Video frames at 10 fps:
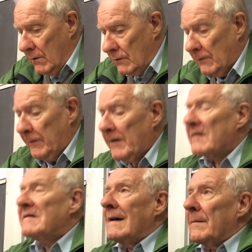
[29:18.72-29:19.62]
The
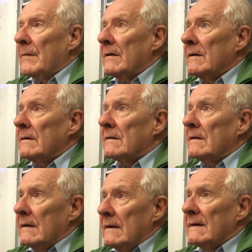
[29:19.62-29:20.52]
first element
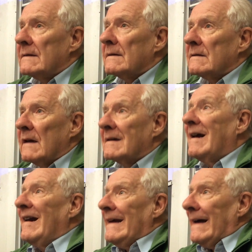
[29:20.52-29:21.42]
is that
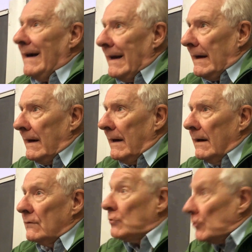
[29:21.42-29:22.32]
clearly
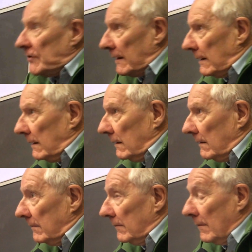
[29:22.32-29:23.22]
today,
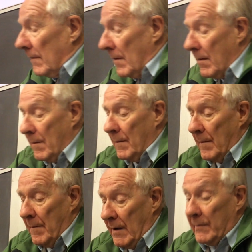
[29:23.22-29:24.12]

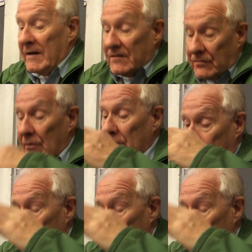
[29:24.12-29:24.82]
maybe it's not